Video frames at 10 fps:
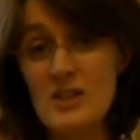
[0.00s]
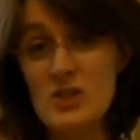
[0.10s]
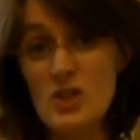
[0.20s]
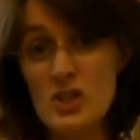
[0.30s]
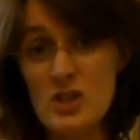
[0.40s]

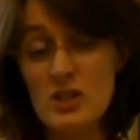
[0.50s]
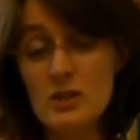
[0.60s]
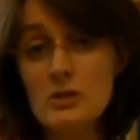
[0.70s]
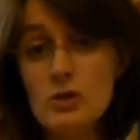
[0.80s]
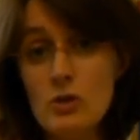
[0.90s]

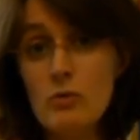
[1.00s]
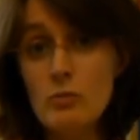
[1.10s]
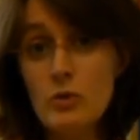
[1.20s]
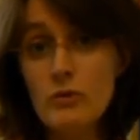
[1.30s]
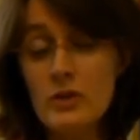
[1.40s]
surgical to
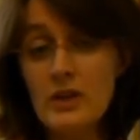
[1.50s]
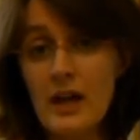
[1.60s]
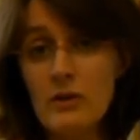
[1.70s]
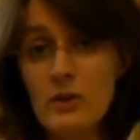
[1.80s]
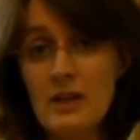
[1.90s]
remove the
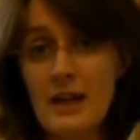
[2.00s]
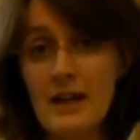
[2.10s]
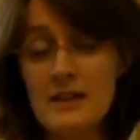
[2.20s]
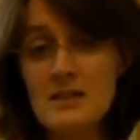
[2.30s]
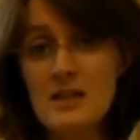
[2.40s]
thyroid
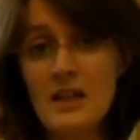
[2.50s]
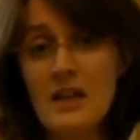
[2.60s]
gland.